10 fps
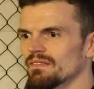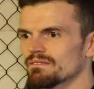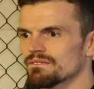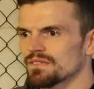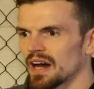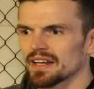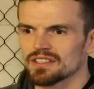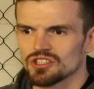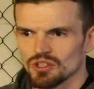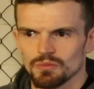
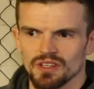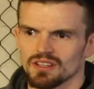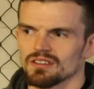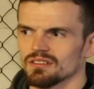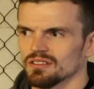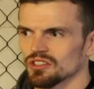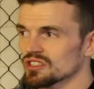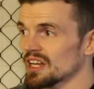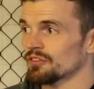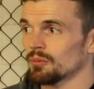Find something.
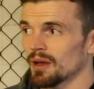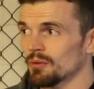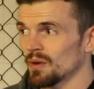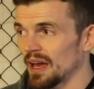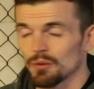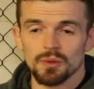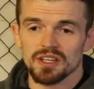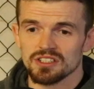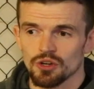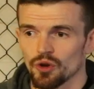Doesn't have to be MMA. MMA
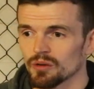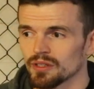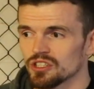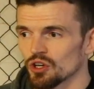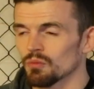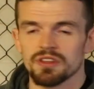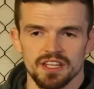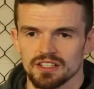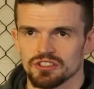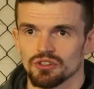is an incredibly dumb
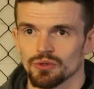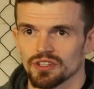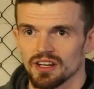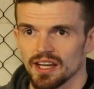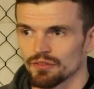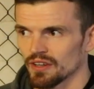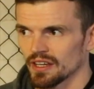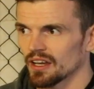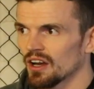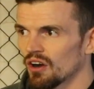thing to do with your life.
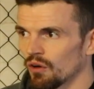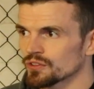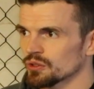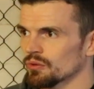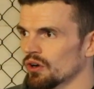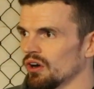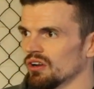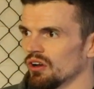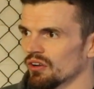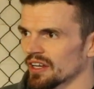Like, obviously we've got
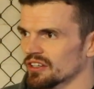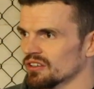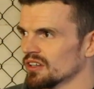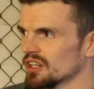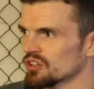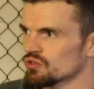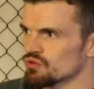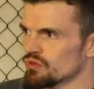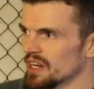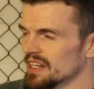a lot of like
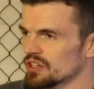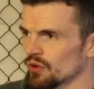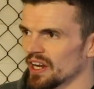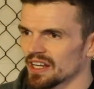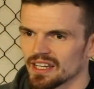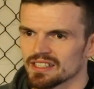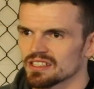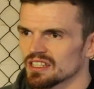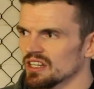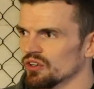really great
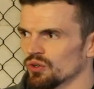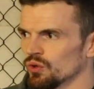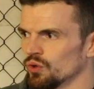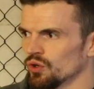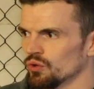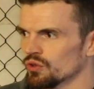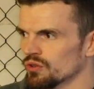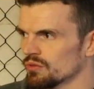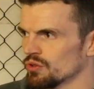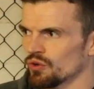kids in here who
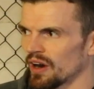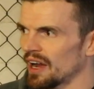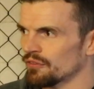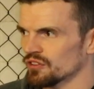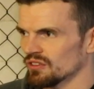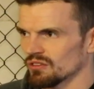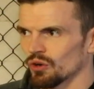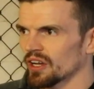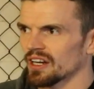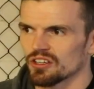graft and
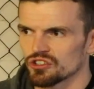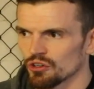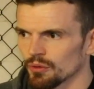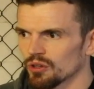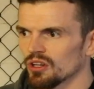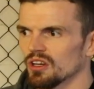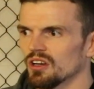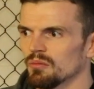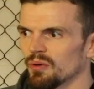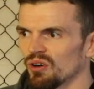don't get into trouble,
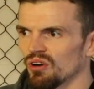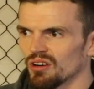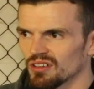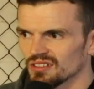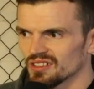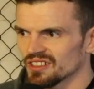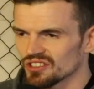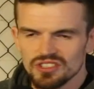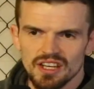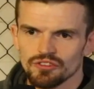but it
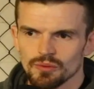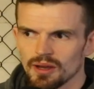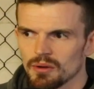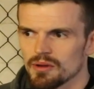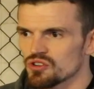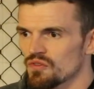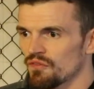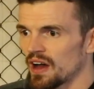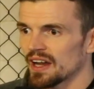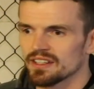doesn't have to be MMA. Just
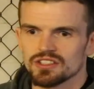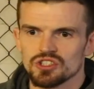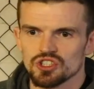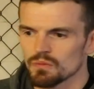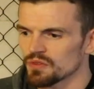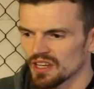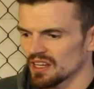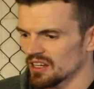find something.